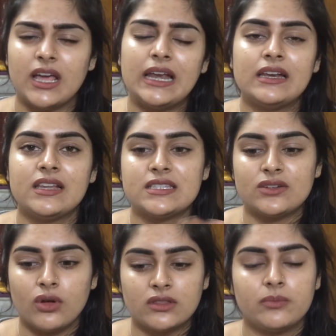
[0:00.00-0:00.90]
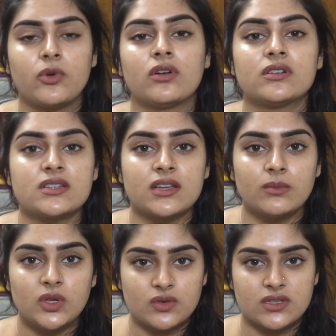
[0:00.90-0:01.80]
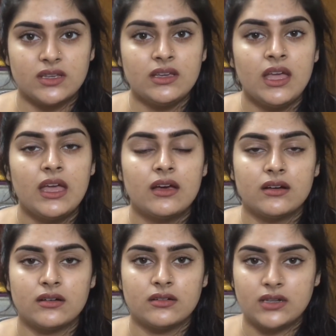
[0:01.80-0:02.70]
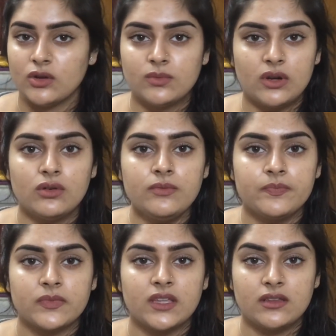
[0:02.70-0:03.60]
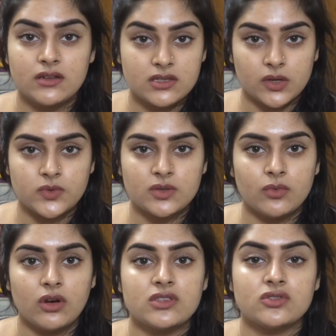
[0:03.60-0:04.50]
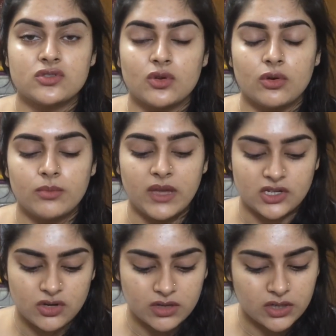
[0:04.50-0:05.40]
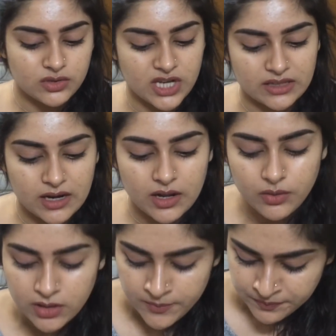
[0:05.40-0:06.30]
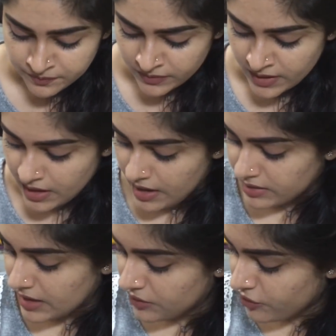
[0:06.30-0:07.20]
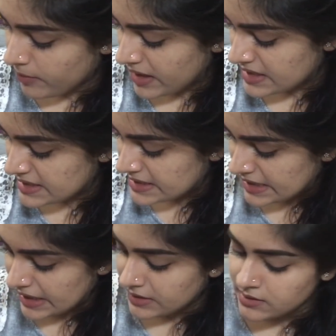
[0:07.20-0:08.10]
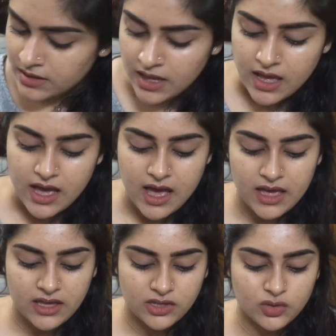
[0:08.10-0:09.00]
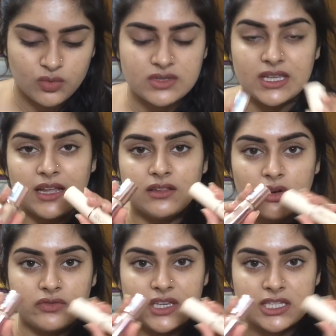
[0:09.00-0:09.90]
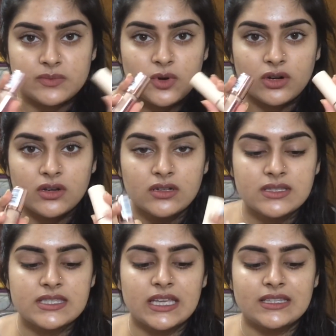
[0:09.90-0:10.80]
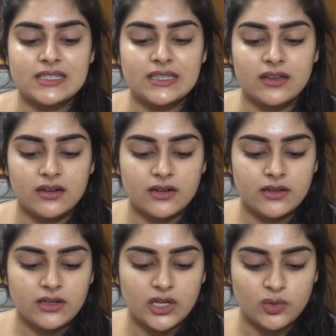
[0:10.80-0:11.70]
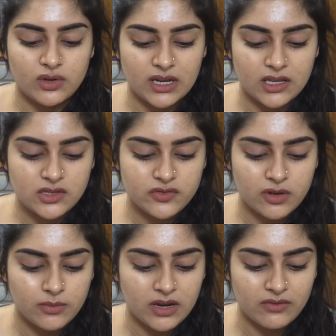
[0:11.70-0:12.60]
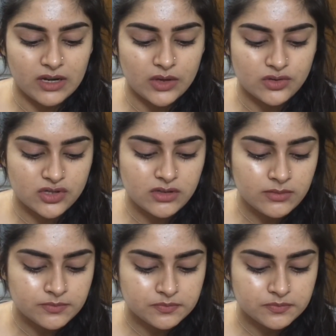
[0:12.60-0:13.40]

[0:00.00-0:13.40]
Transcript: I'll list all the products that I'm using down below in the description box, so make sure that you check that out. And then for my skin, I use either of these products. It's the new range from Revolution.